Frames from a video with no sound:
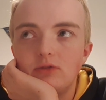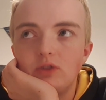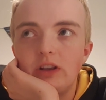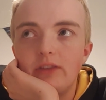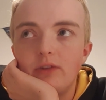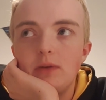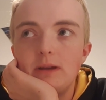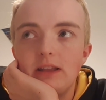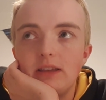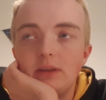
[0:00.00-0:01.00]

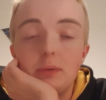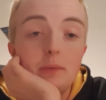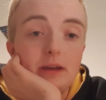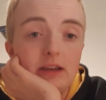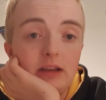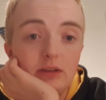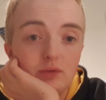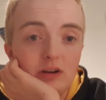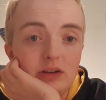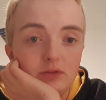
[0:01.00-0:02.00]
transphobia that has been making its
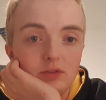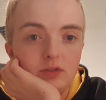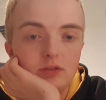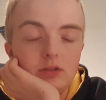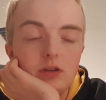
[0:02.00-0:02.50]
rounds.